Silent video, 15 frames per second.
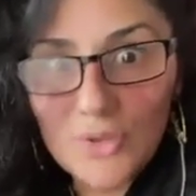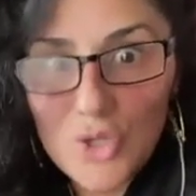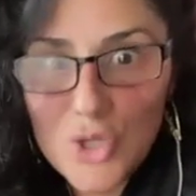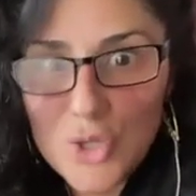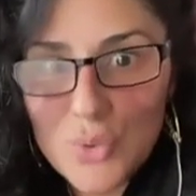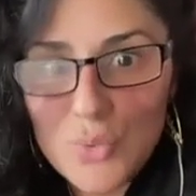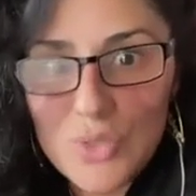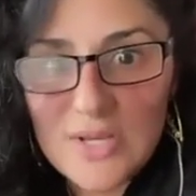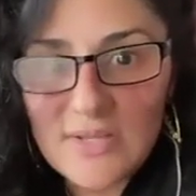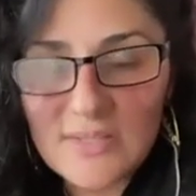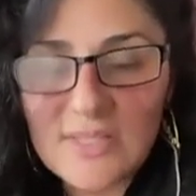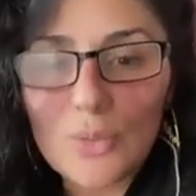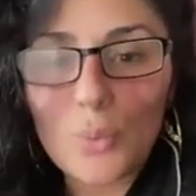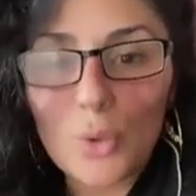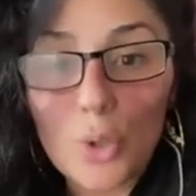do this,
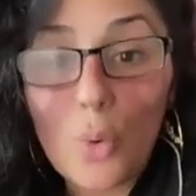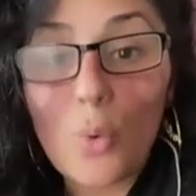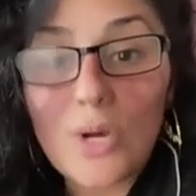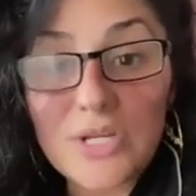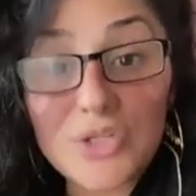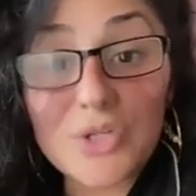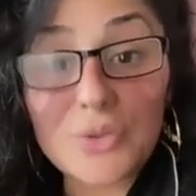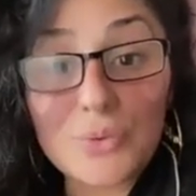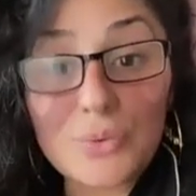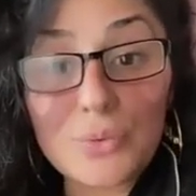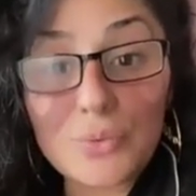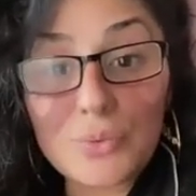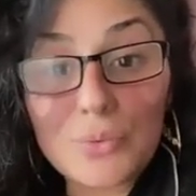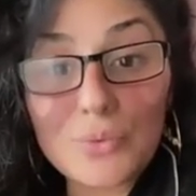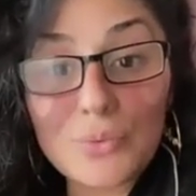then we're going
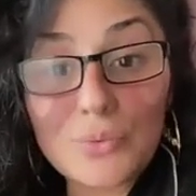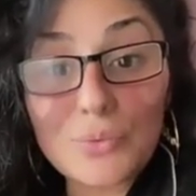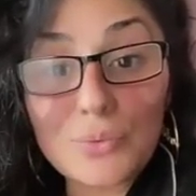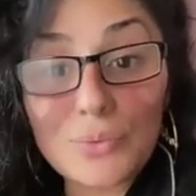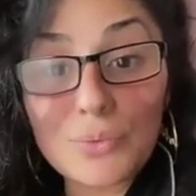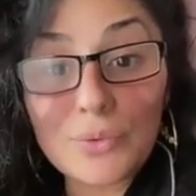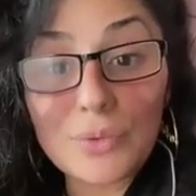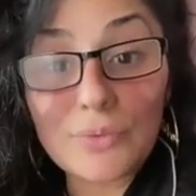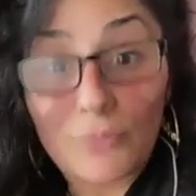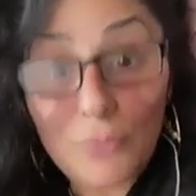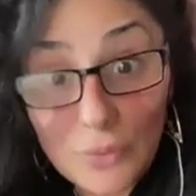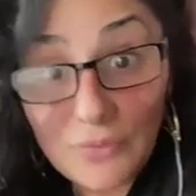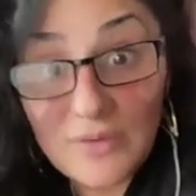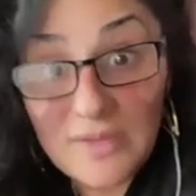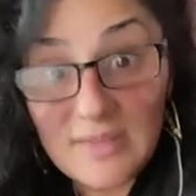to
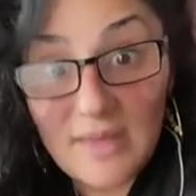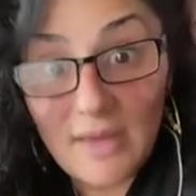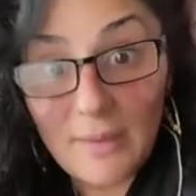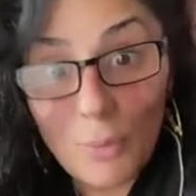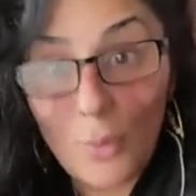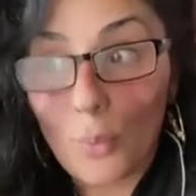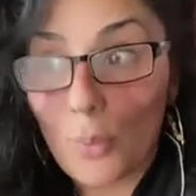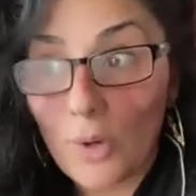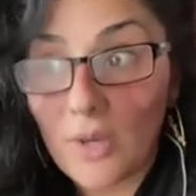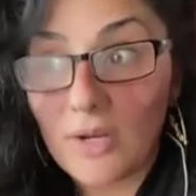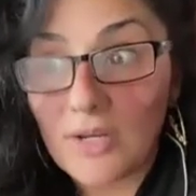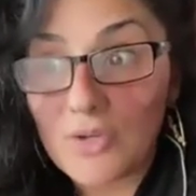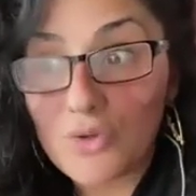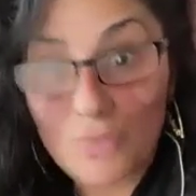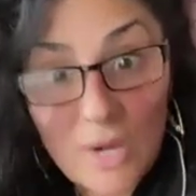roofie them or we're going
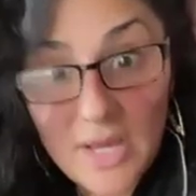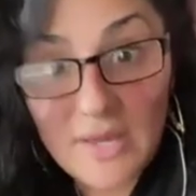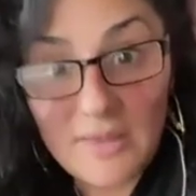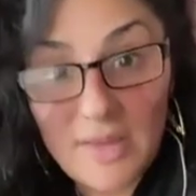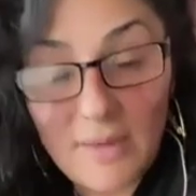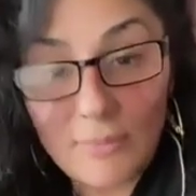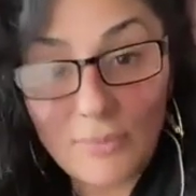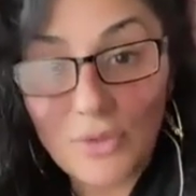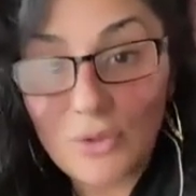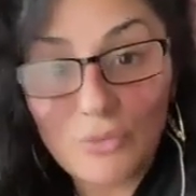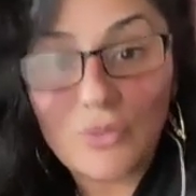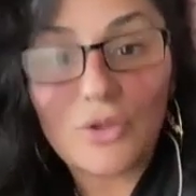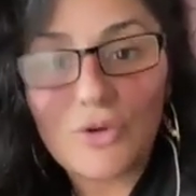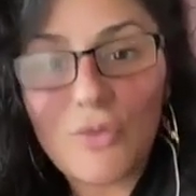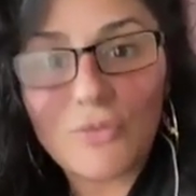to drug them.
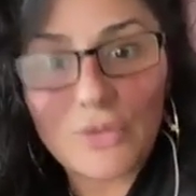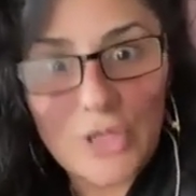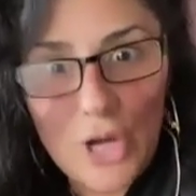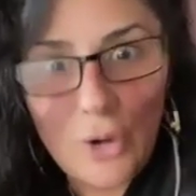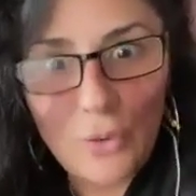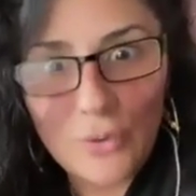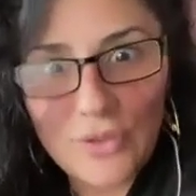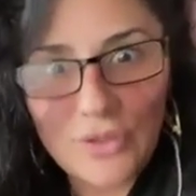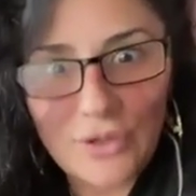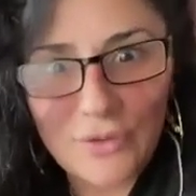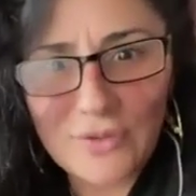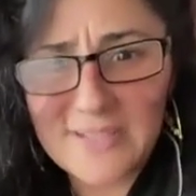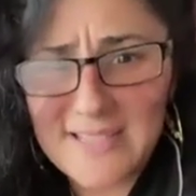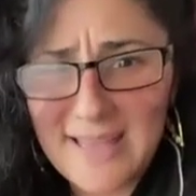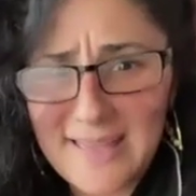You don't know, you know,
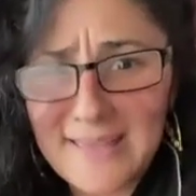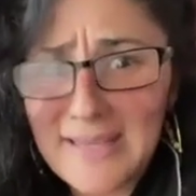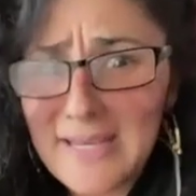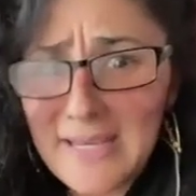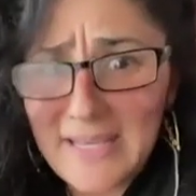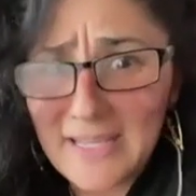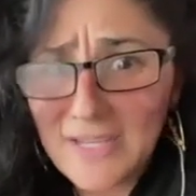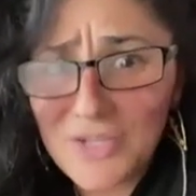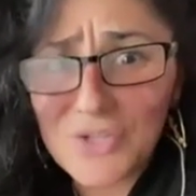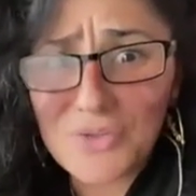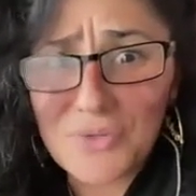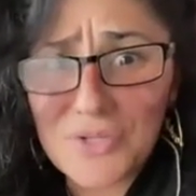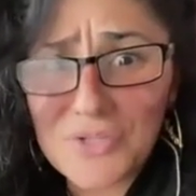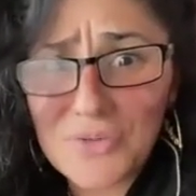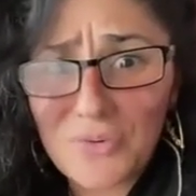because that
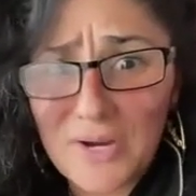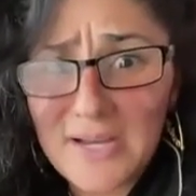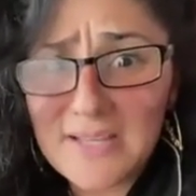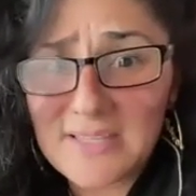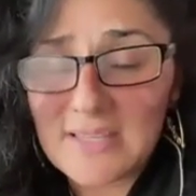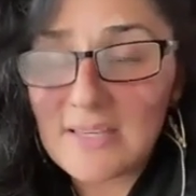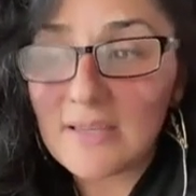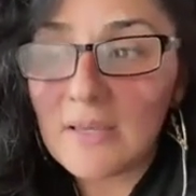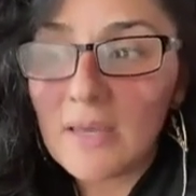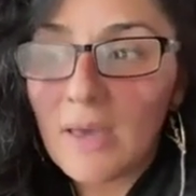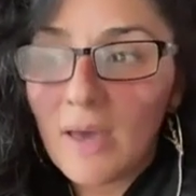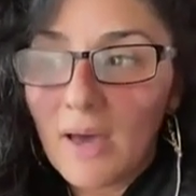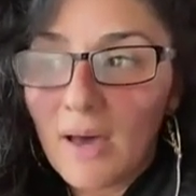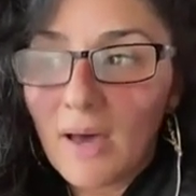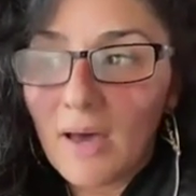industry is crazy.
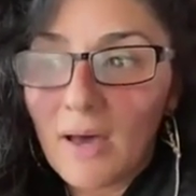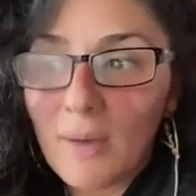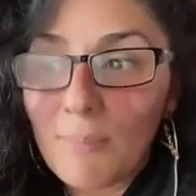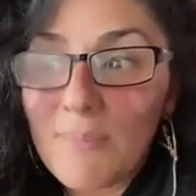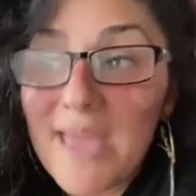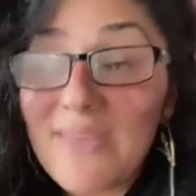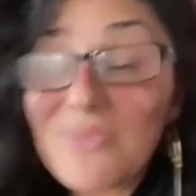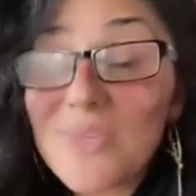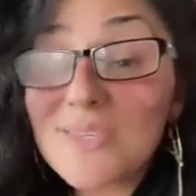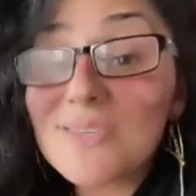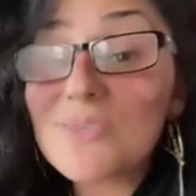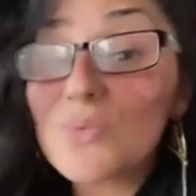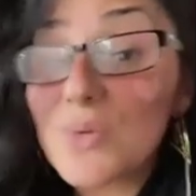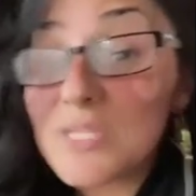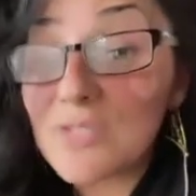And this
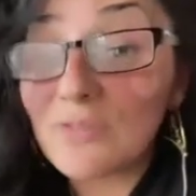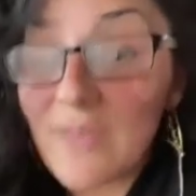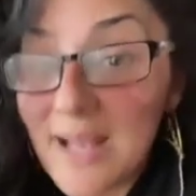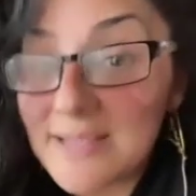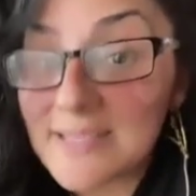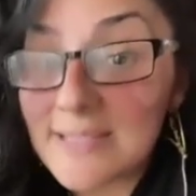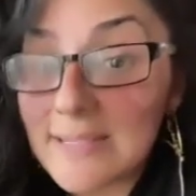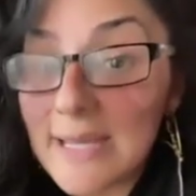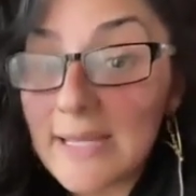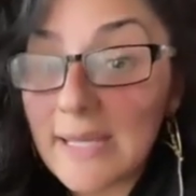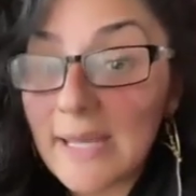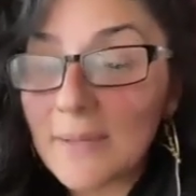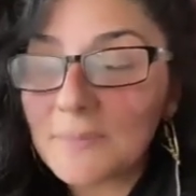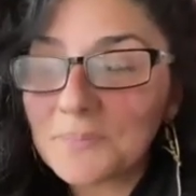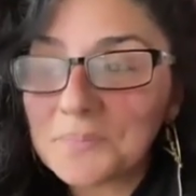is what's
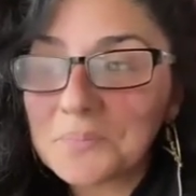fascinating.